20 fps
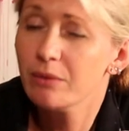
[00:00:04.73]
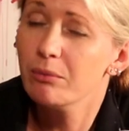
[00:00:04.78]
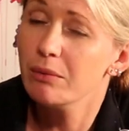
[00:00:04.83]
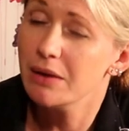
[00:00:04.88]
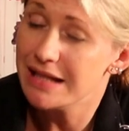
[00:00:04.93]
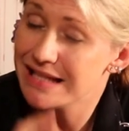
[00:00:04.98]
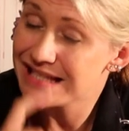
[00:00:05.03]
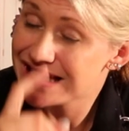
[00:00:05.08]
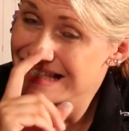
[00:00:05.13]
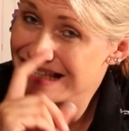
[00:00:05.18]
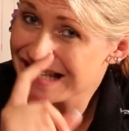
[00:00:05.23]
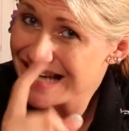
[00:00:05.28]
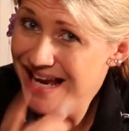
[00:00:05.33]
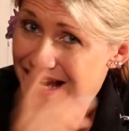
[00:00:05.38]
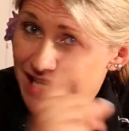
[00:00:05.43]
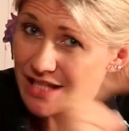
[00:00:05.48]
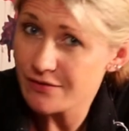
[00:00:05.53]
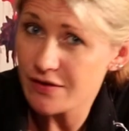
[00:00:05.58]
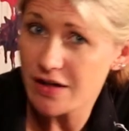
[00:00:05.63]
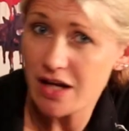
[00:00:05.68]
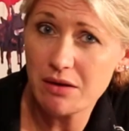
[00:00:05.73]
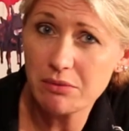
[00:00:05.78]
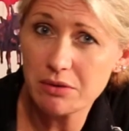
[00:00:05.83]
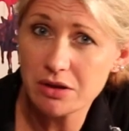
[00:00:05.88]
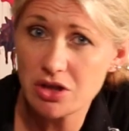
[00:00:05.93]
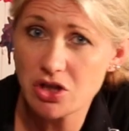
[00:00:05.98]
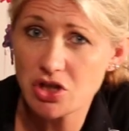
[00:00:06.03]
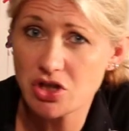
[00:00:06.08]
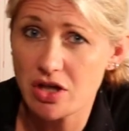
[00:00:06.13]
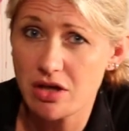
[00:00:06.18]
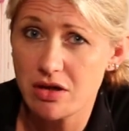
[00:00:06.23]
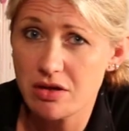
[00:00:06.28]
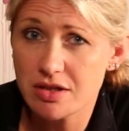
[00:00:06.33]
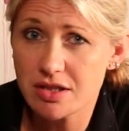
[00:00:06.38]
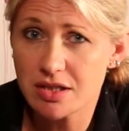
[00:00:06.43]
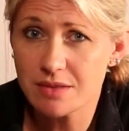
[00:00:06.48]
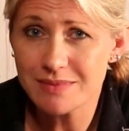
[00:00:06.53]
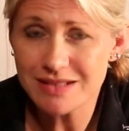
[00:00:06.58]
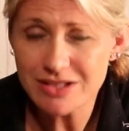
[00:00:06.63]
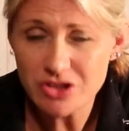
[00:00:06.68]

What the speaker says: Well, in today's video, I'm going to show you some